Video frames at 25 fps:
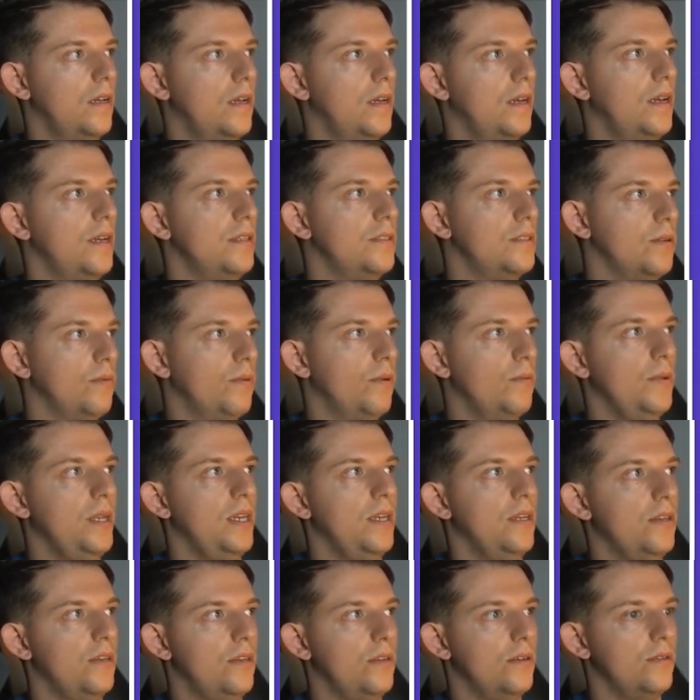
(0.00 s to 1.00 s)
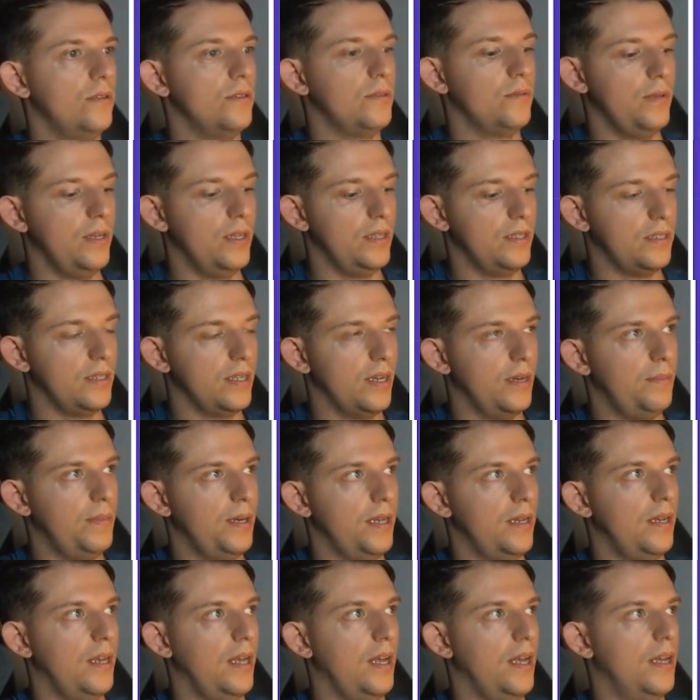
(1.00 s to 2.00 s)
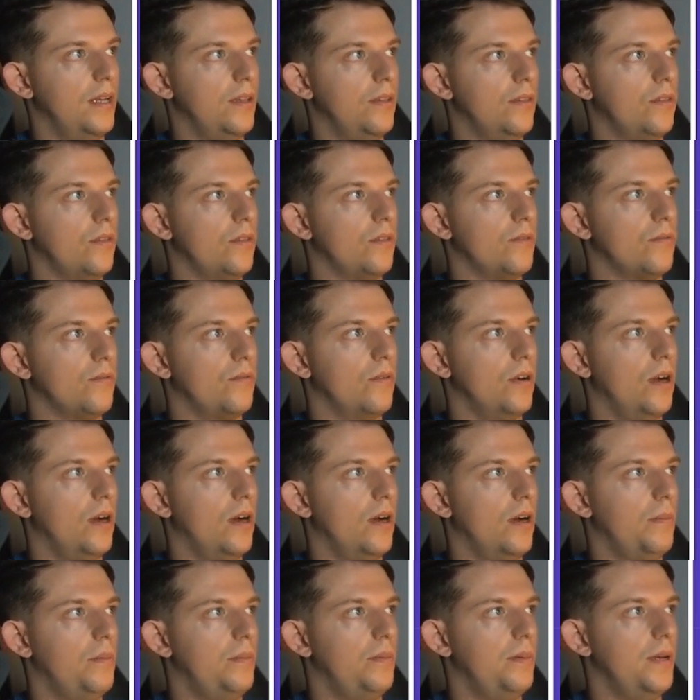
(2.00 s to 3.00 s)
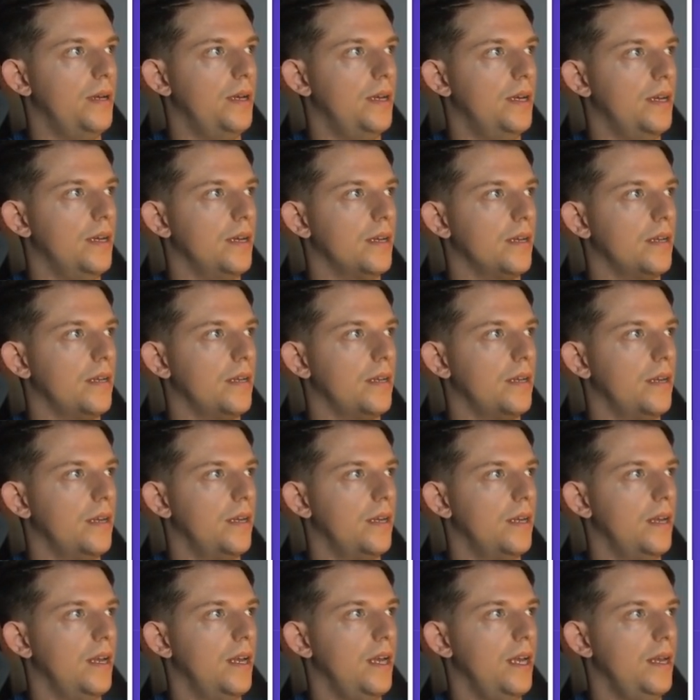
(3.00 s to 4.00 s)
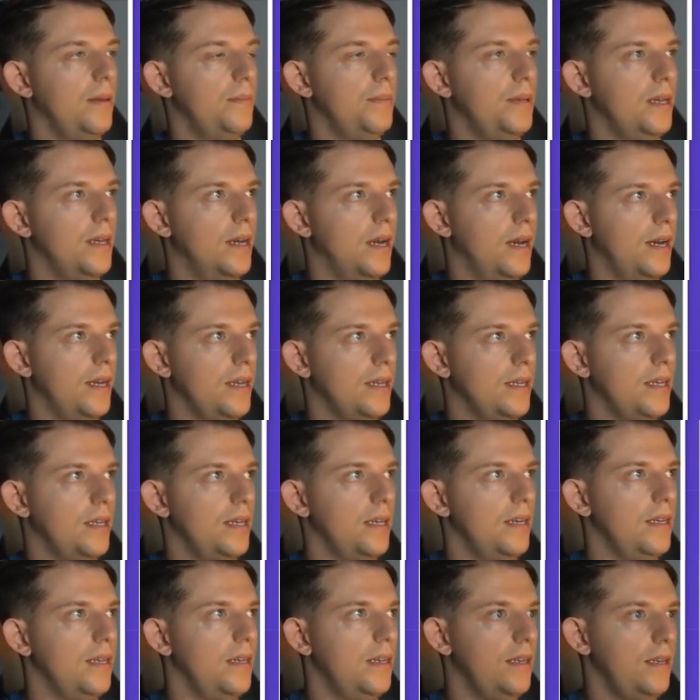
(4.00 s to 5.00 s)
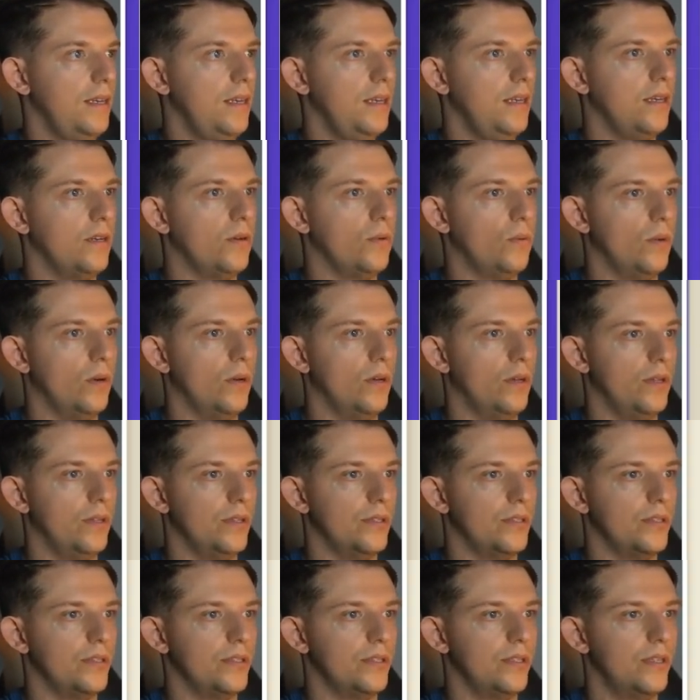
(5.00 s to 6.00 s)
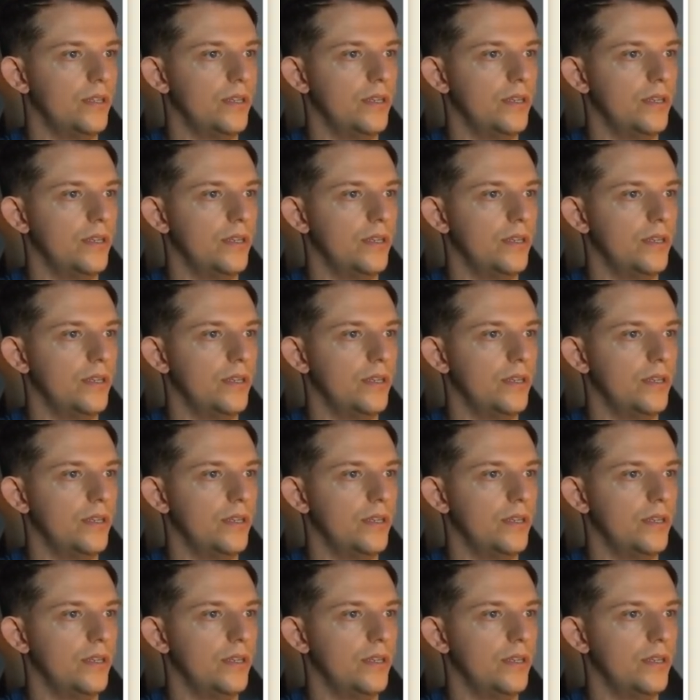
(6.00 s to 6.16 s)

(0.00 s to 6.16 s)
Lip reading: And so what we need to do is we need to type in Anthropic API key equals